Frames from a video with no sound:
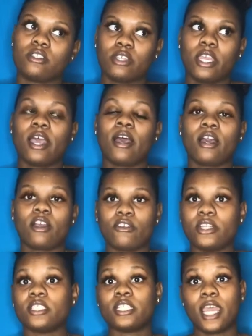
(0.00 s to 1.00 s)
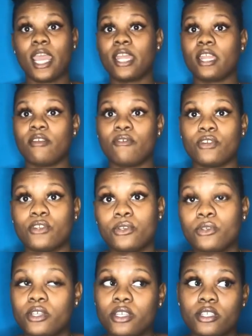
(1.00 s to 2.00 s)
So yeah, correction, I had that for
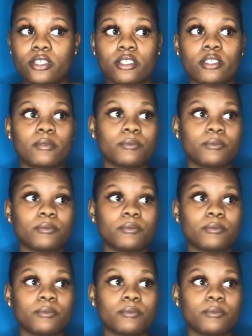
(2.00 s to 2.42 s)
2 years,